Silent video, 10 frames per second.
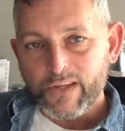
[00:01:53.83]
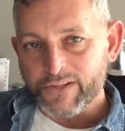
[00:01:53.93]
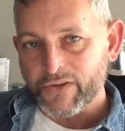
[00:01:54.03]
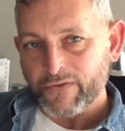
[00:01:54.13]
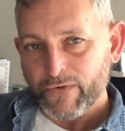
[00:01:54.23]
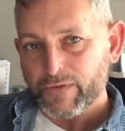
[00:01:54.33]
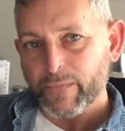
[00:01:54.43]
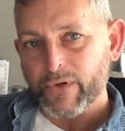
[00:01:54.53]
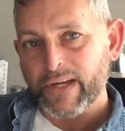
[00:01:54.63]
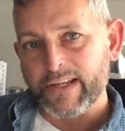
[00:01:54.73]
So the first
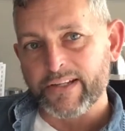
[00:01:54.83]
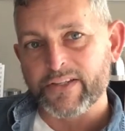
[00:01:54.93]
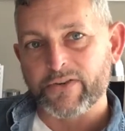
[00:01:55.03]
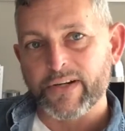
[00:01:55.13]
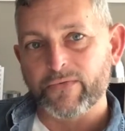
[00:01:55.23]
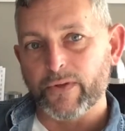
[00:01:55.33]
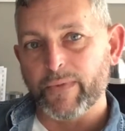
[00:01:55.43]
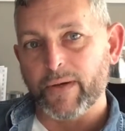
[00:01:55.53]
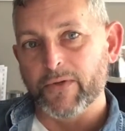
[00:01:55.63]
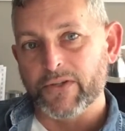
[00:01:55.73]
book I illustrated for the
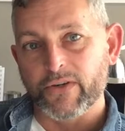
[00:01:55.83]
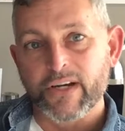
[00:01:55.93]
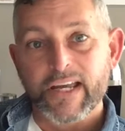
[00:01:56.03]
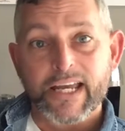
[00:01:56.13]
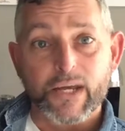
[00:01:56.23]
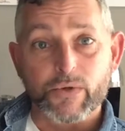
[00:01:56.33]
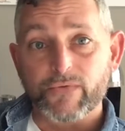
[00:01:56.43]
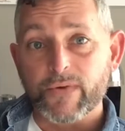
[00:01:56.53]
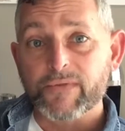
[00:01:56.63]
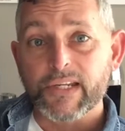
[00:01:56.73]
publisher, it was
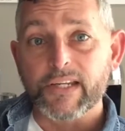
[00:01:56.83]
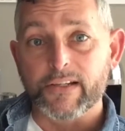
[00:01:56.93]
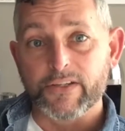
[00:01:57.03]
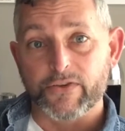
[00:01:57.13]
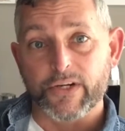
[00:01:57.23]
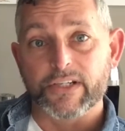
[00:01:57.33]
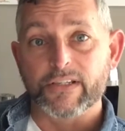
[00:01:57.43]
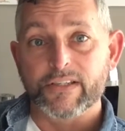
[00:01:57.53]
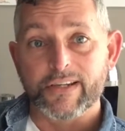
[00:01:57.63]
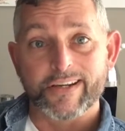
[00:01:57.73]
15
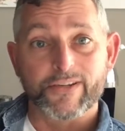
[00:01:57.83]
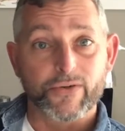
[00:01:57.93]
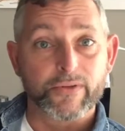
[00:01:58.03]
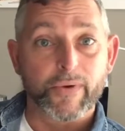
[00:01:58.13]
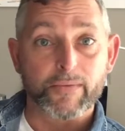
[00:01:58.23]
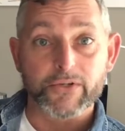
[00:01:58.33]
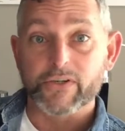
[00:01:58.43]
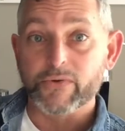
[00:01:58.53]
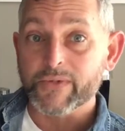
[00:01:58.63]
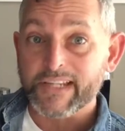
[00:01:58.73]
illustrations, and I told the
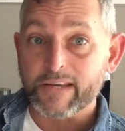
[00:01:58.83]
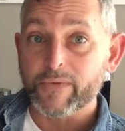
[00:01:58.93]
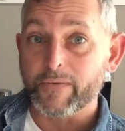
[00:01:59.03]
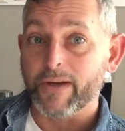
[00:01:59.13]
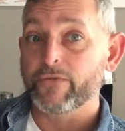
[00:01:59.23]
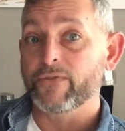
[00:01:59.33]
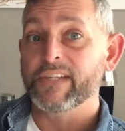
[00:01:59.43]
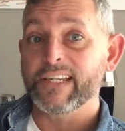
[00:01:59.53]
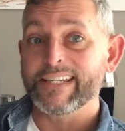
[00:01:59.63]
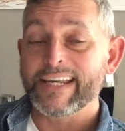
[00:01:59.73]
publisher it would take me about
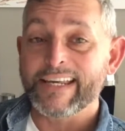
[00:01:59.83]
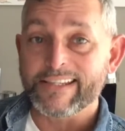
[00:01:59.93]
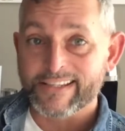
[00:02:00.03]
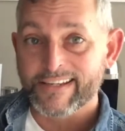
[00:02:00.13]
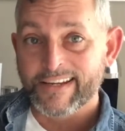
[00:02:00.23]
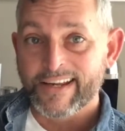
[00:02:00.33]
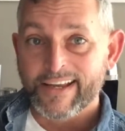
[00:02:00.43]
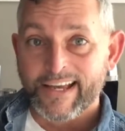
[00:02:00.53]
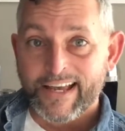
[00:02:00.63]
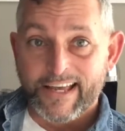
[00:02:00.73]
15 days.
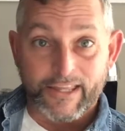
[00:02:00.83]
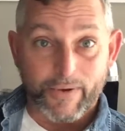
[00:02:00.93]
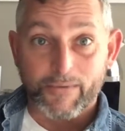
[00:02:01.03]
The